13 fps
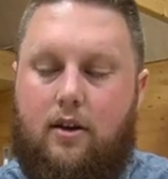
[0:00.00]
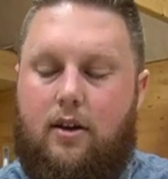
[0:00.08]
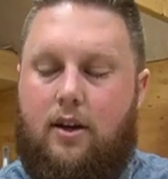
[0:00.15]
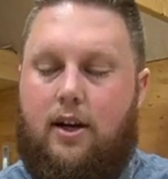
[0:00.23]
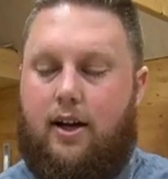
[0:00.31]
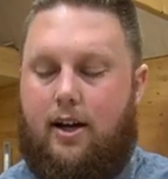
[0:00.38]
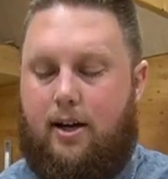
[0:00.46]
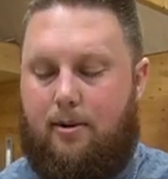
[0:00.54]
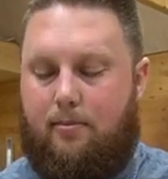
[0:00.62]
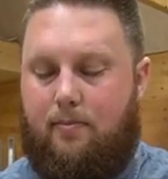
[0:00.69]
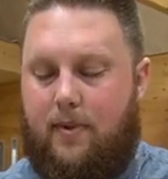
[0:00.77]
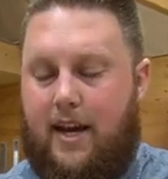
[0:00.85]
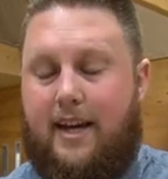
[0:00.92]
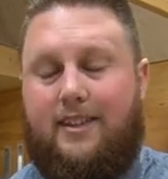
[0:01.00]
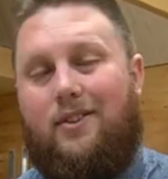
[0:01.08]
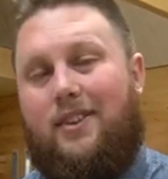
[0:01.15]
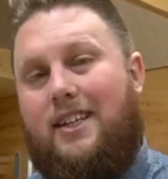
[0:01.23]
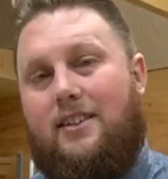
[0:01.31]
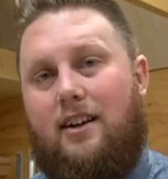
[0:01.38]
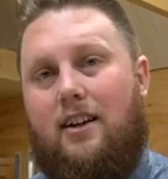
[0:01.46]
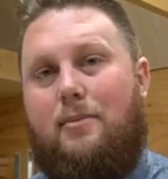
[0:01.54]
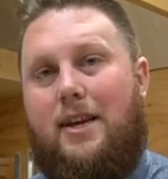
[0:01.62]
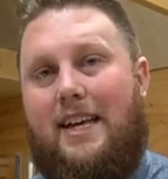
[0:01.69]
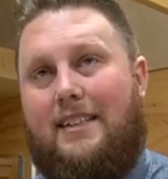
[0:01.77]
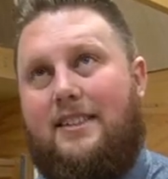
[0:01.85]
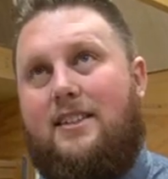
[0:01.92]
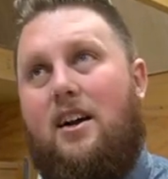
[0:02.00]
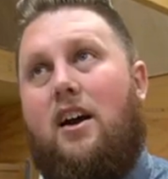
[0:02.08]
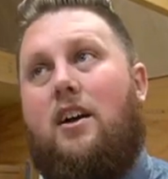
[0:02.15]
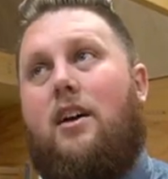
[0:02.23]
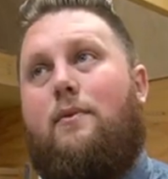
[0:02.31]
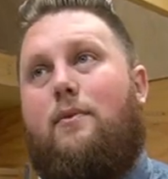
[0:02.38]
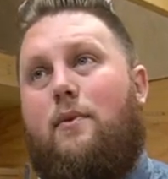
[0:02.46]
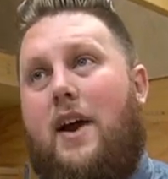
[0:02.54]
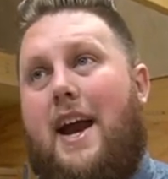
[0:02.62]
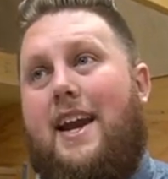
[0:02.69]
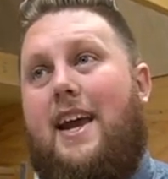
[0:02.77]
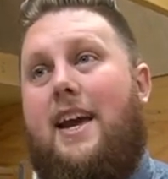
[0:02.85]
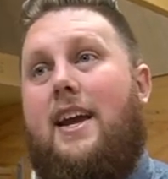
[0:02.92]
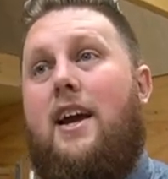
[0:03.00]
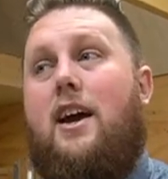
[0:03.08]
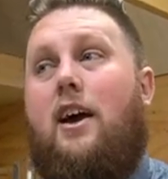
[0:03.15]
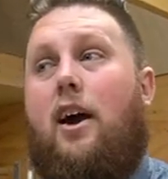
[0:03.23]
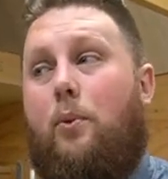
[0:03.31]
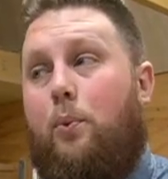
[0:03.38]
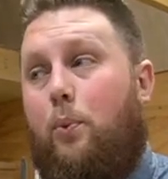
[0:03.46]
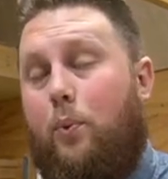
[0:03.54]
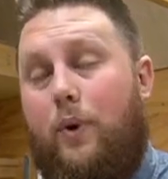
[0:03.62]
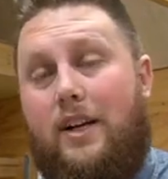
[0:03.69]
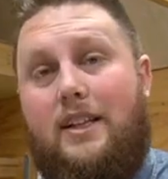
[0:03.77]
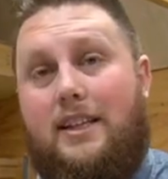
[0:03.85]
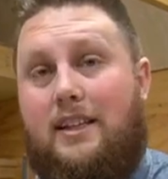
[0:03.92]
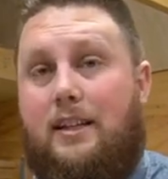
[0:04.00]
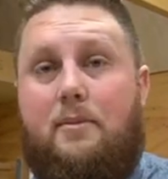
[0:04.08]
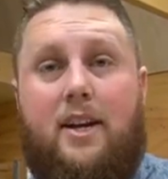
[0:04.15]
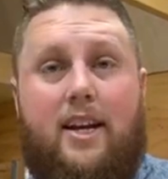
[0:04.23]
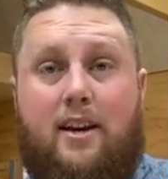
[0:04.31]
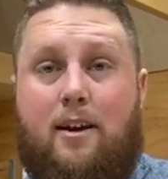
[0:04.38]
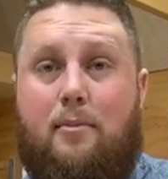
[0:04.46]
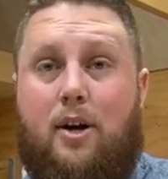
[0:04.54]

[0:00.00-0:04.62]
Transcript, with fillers: Um, yeah, so these are going to be in stock on Friday, a really limited number.